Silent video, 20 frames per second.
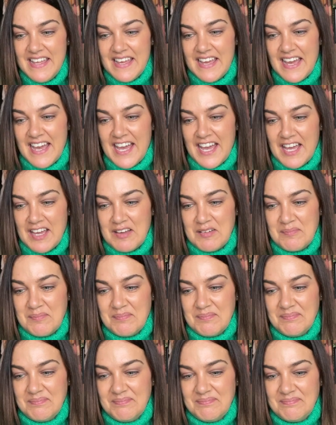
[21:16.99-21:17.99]

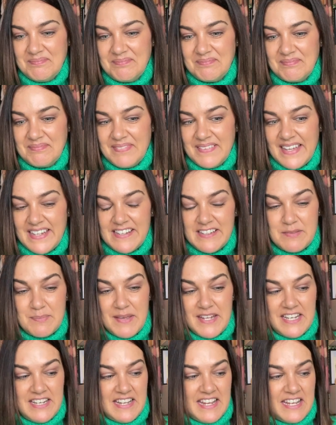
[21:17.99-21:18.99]
And it's
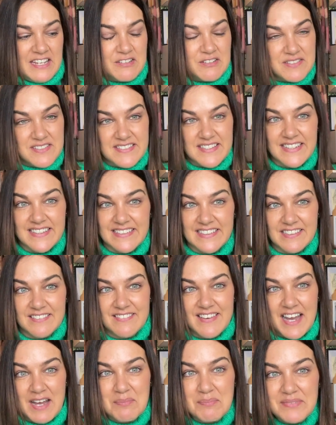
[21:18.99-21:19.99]
been an interesting little
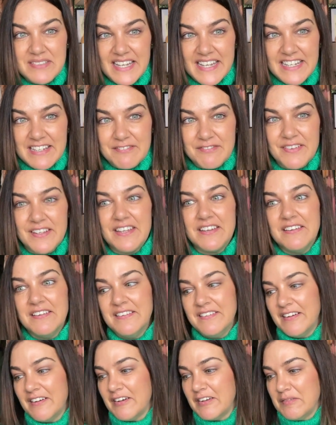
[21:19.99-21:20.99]
update for
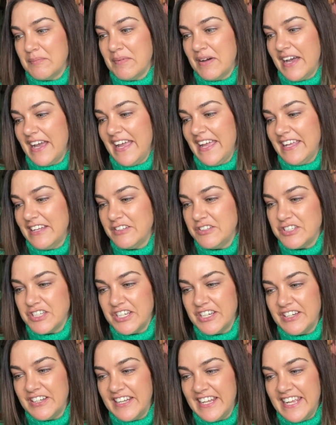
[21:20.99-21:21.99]
you on my
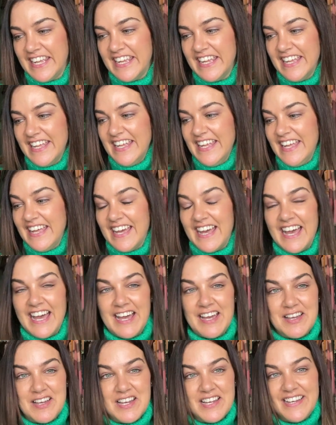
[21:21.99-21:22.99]
journey.
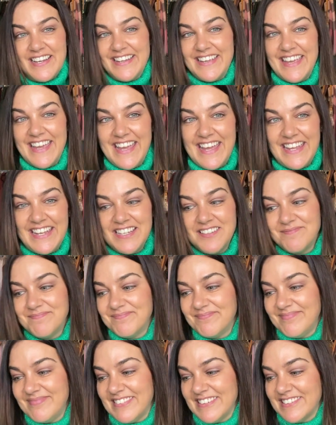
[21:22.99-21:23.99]
Again,
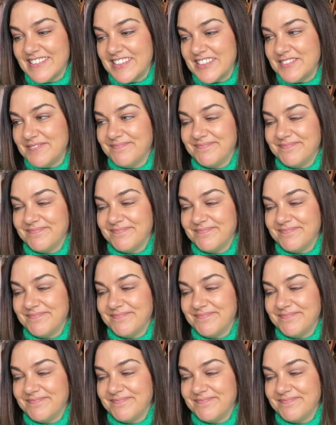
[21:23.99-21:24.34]
look,